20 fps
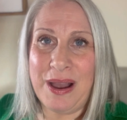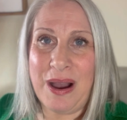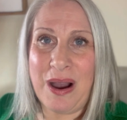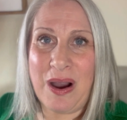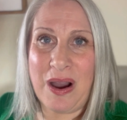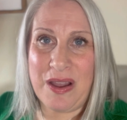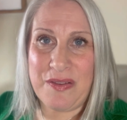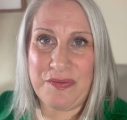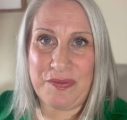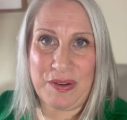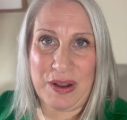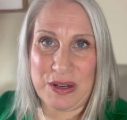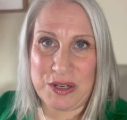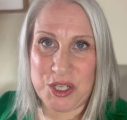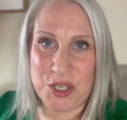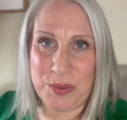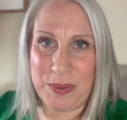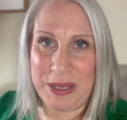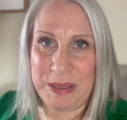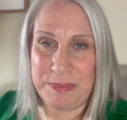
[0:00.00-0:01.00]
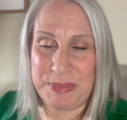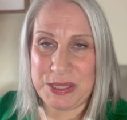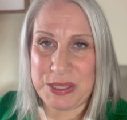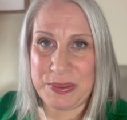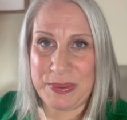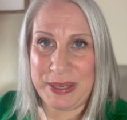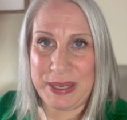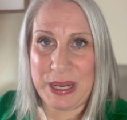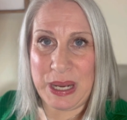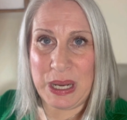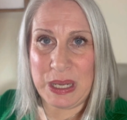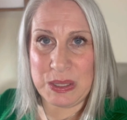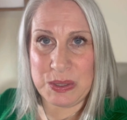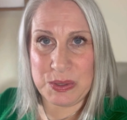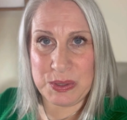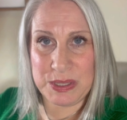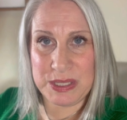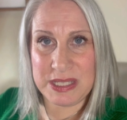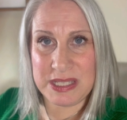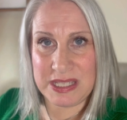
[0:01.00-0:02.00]
I fluctuate between
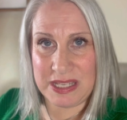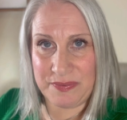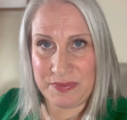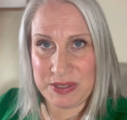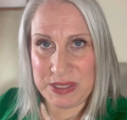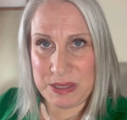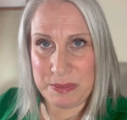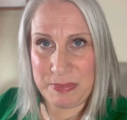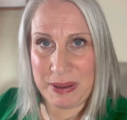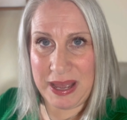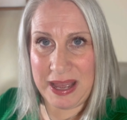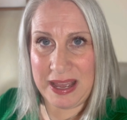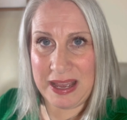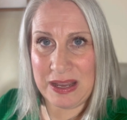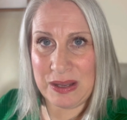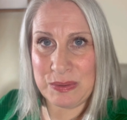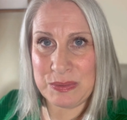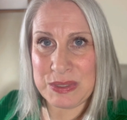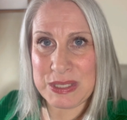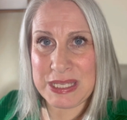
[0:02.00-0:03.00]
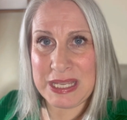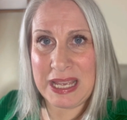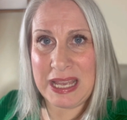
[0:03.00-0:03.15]
170 pounds